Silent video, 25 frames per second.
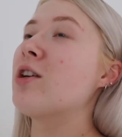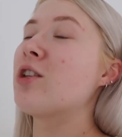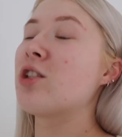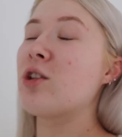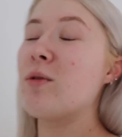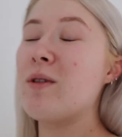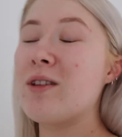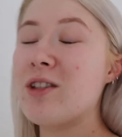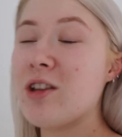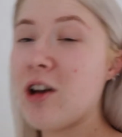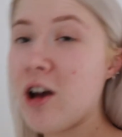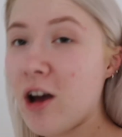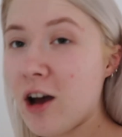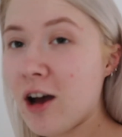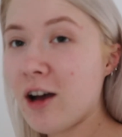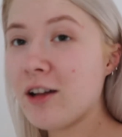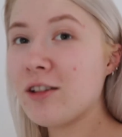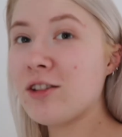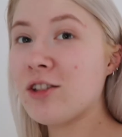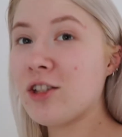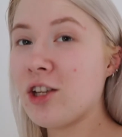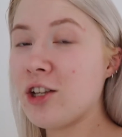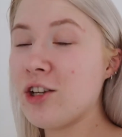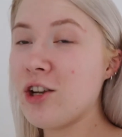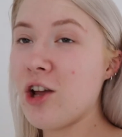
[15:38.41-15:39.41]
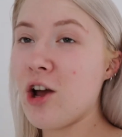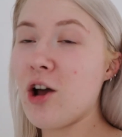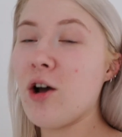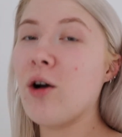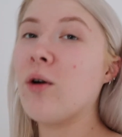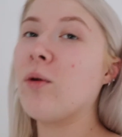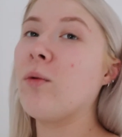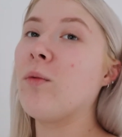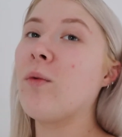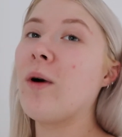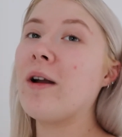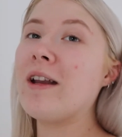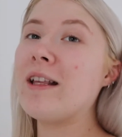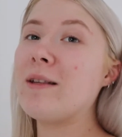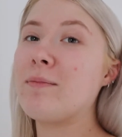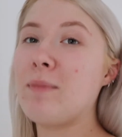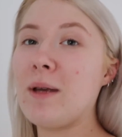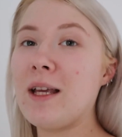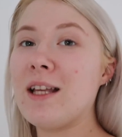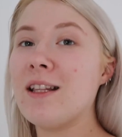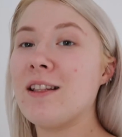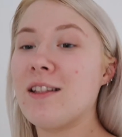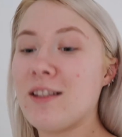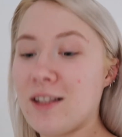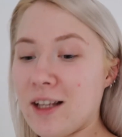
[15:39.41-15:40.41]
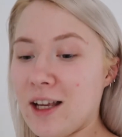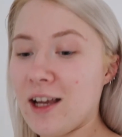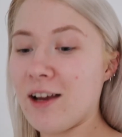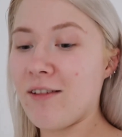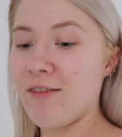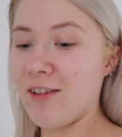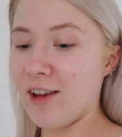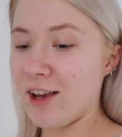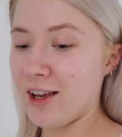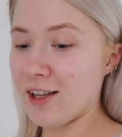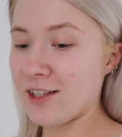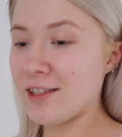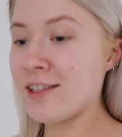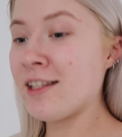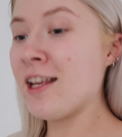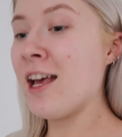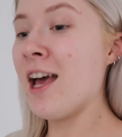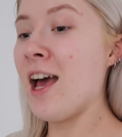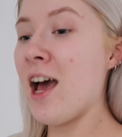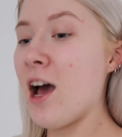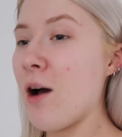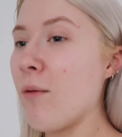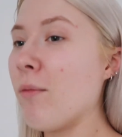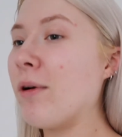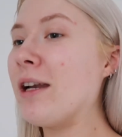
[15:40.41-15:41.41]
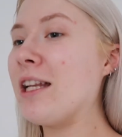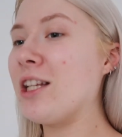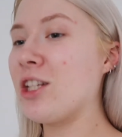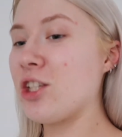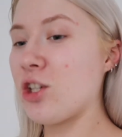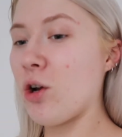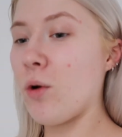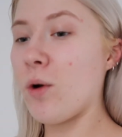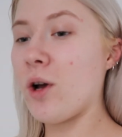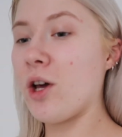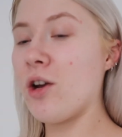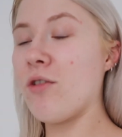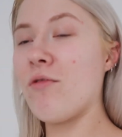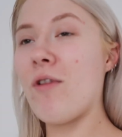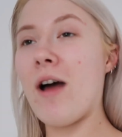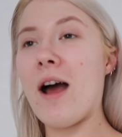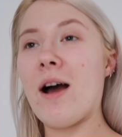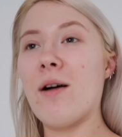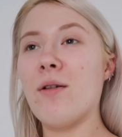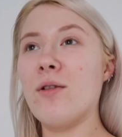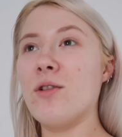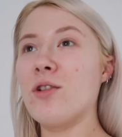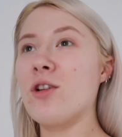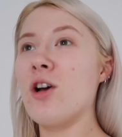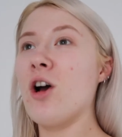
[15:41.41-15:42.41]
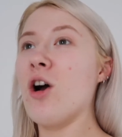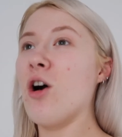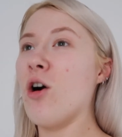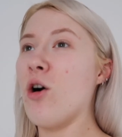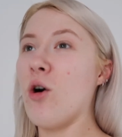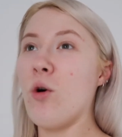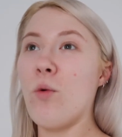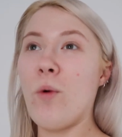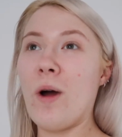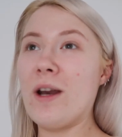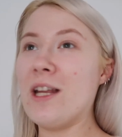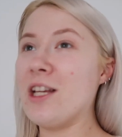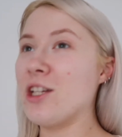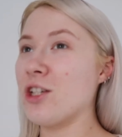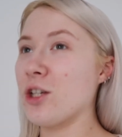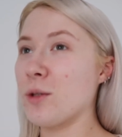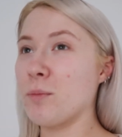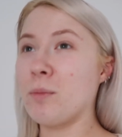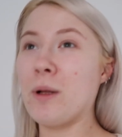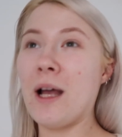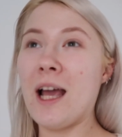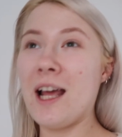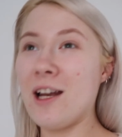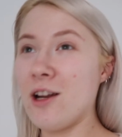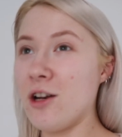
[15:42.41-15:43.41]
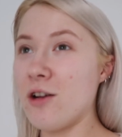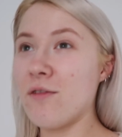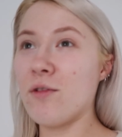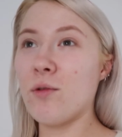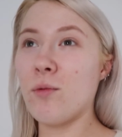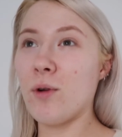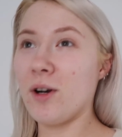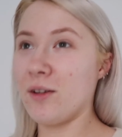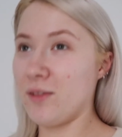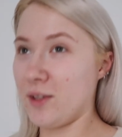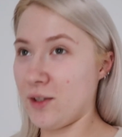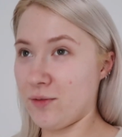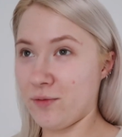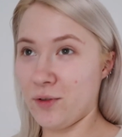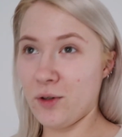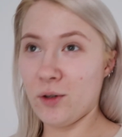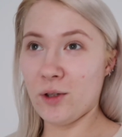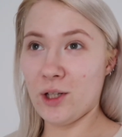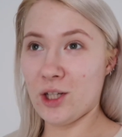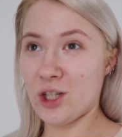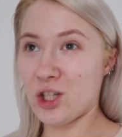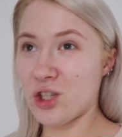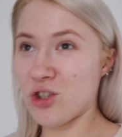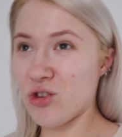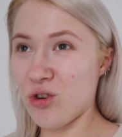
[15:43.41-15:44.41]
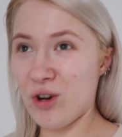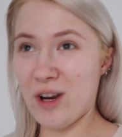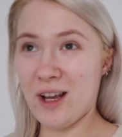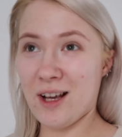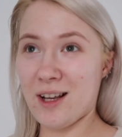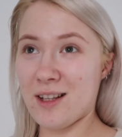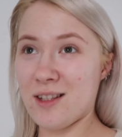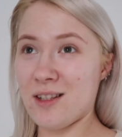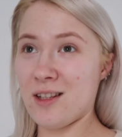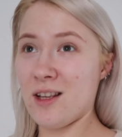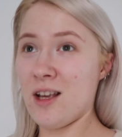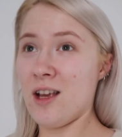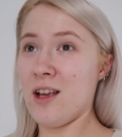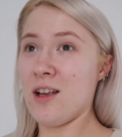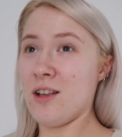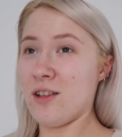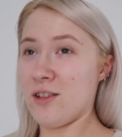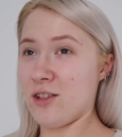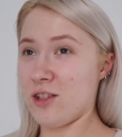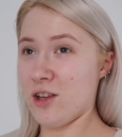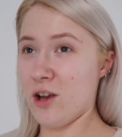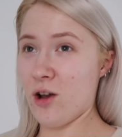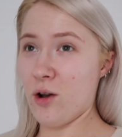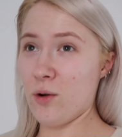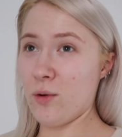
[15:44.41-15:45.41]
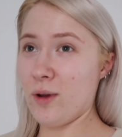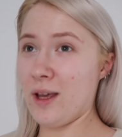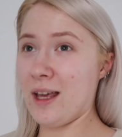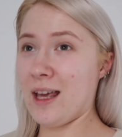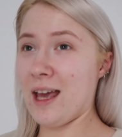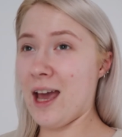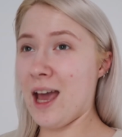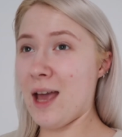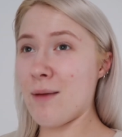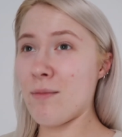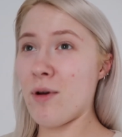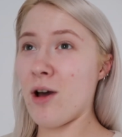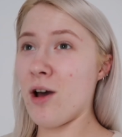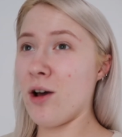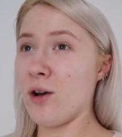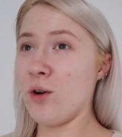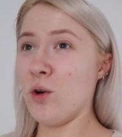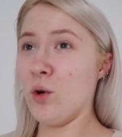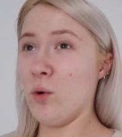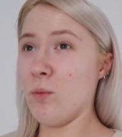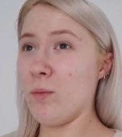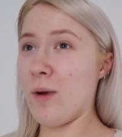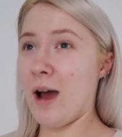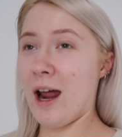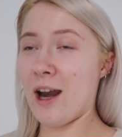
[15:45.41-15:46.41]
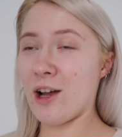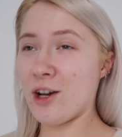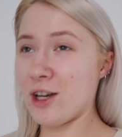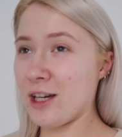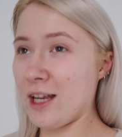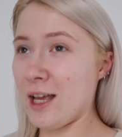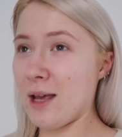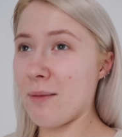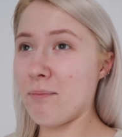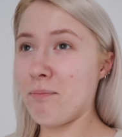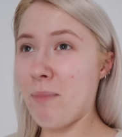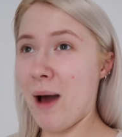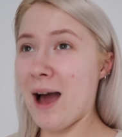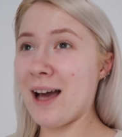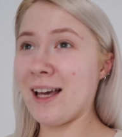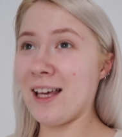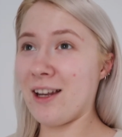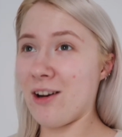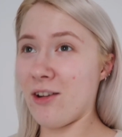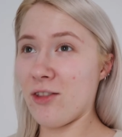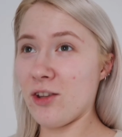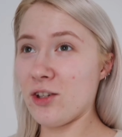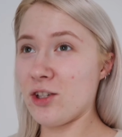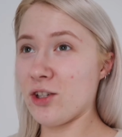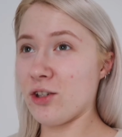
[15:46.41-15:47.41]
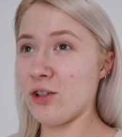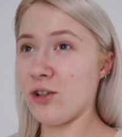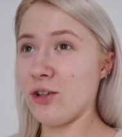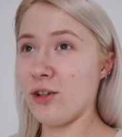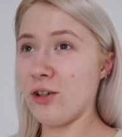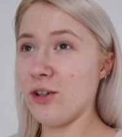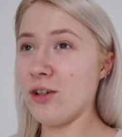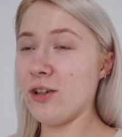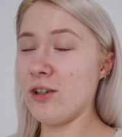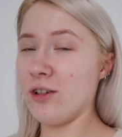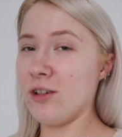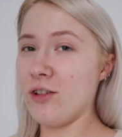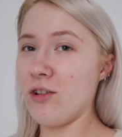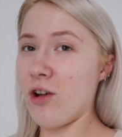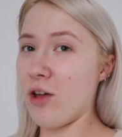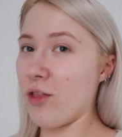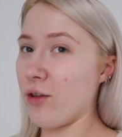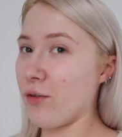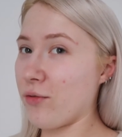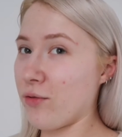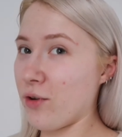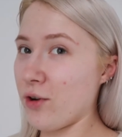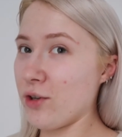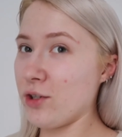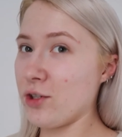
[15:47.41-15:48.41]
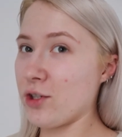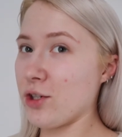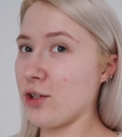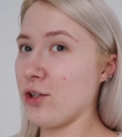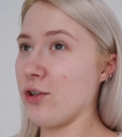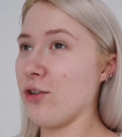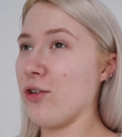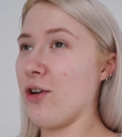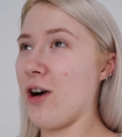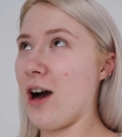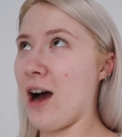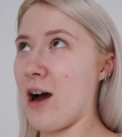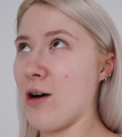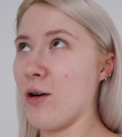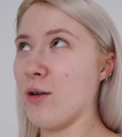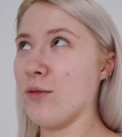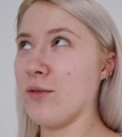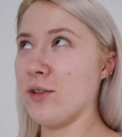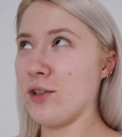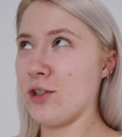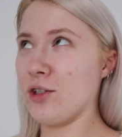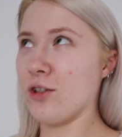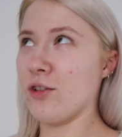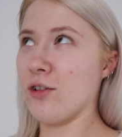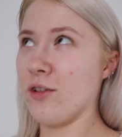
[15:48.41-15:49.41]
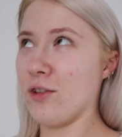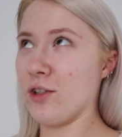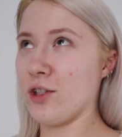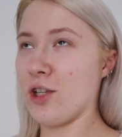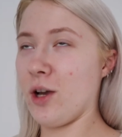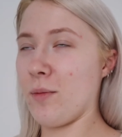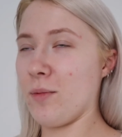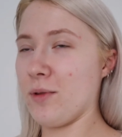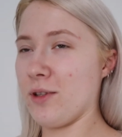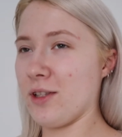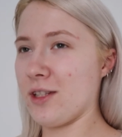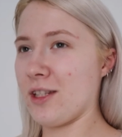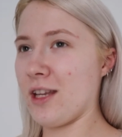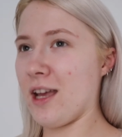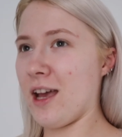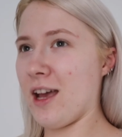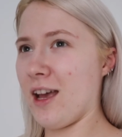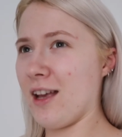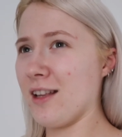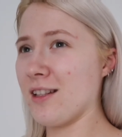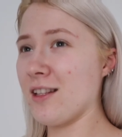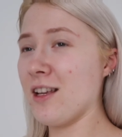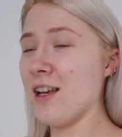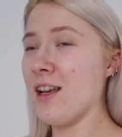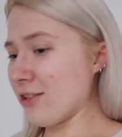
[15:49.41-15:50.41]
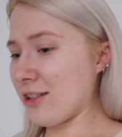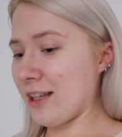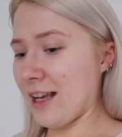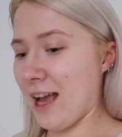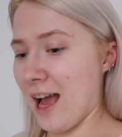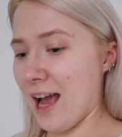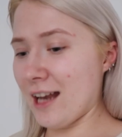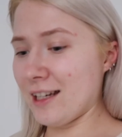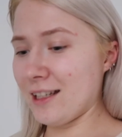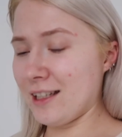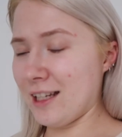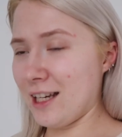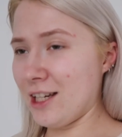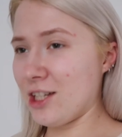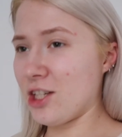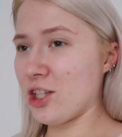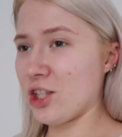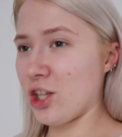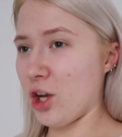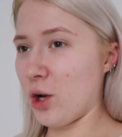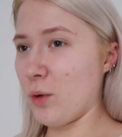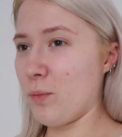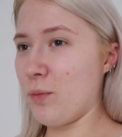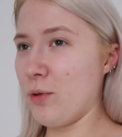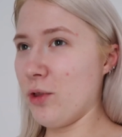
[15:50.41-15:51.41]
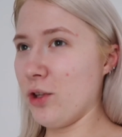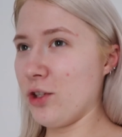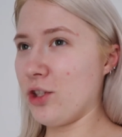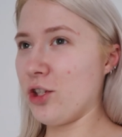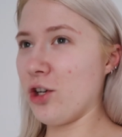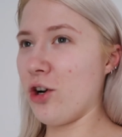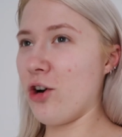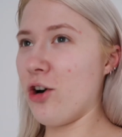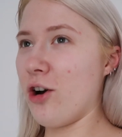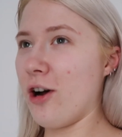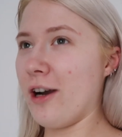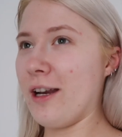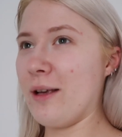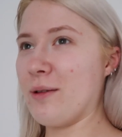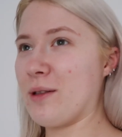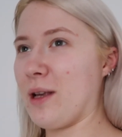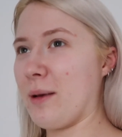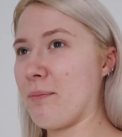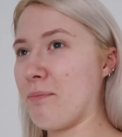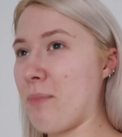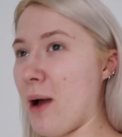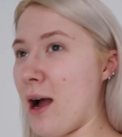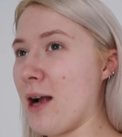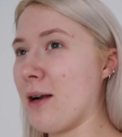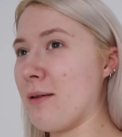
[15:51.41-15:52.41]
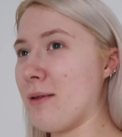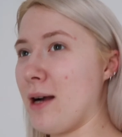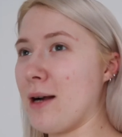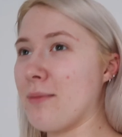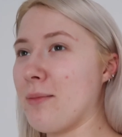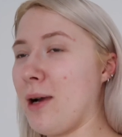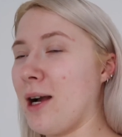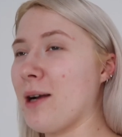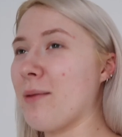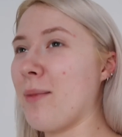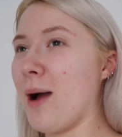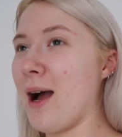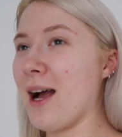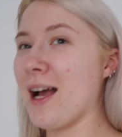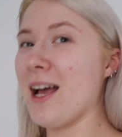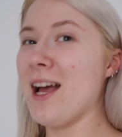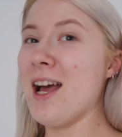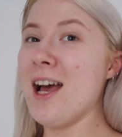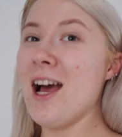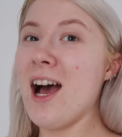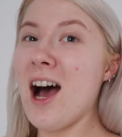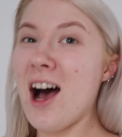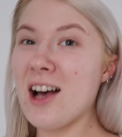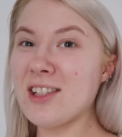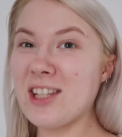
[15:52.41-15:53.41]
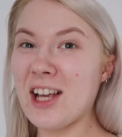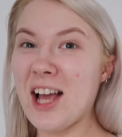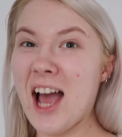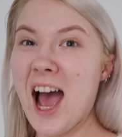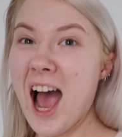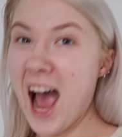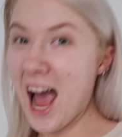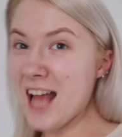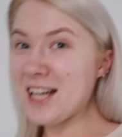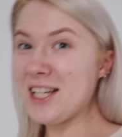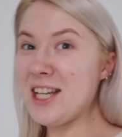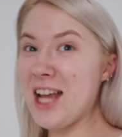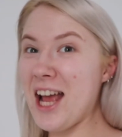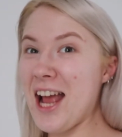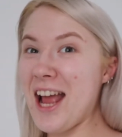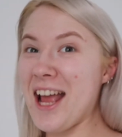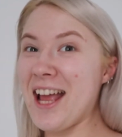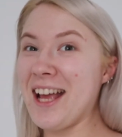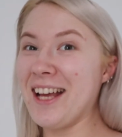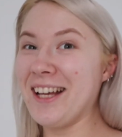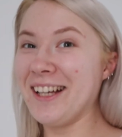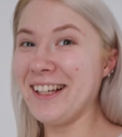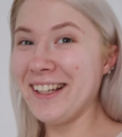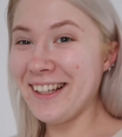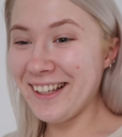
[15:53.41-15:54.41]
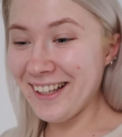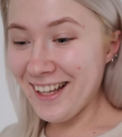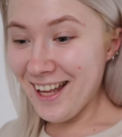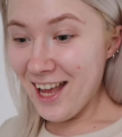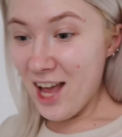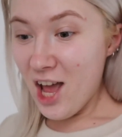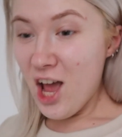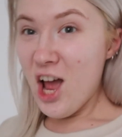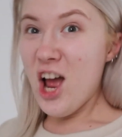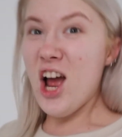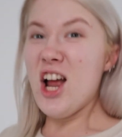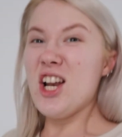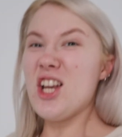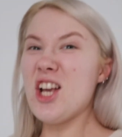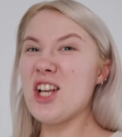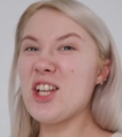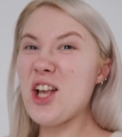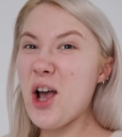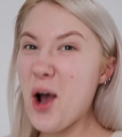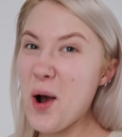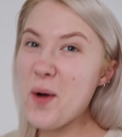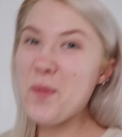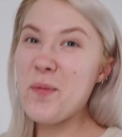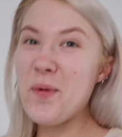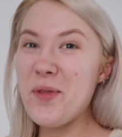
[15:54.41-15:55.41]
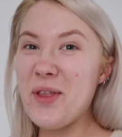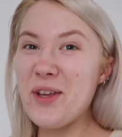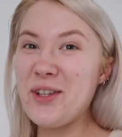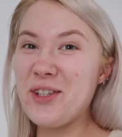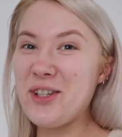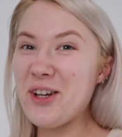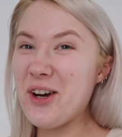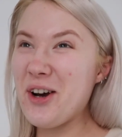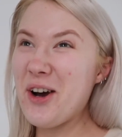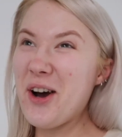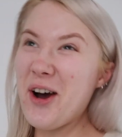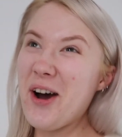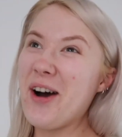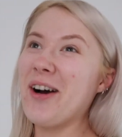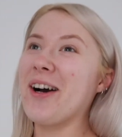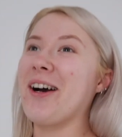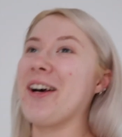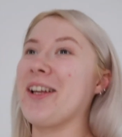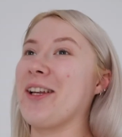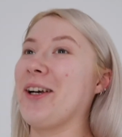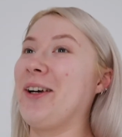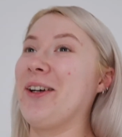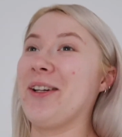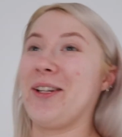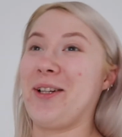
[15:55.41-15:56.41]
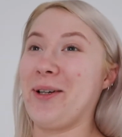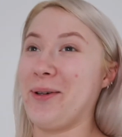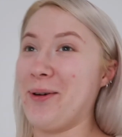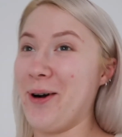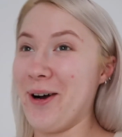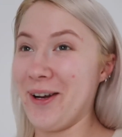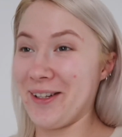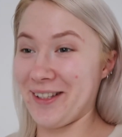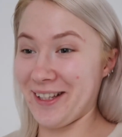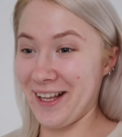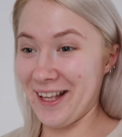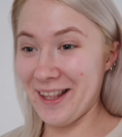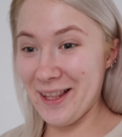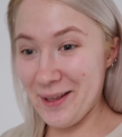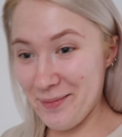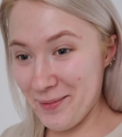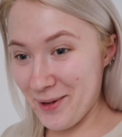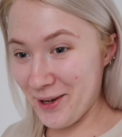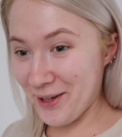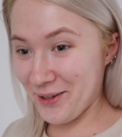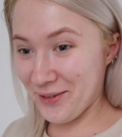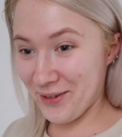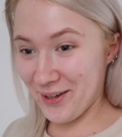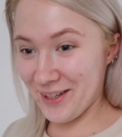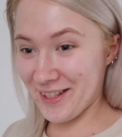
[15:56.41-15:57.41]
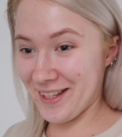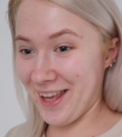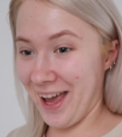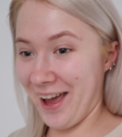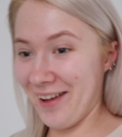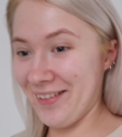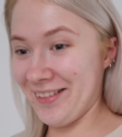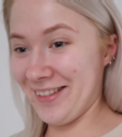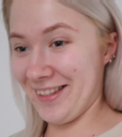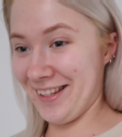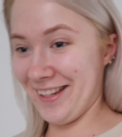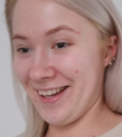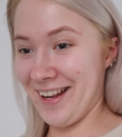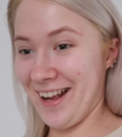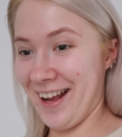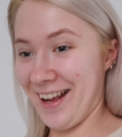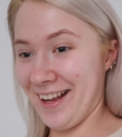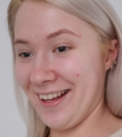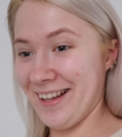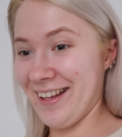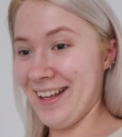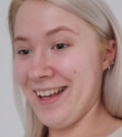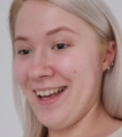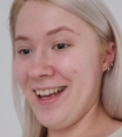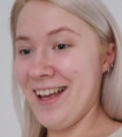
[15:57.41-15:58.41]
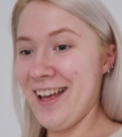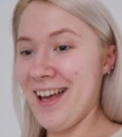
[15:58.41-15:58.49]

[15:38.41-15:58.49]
So it's hard to know when he's being serious and when he's joking around or when he's just playing another one of his foolish tricks. So he came home and I could hear banging on the door, not the front door, our other door at the top of the stairs. I was like, Andy, just open the door. And he was like, bang, bang, bang, bang. I was like, Andy, just open the door. Because I wasn't in the mood for his games today.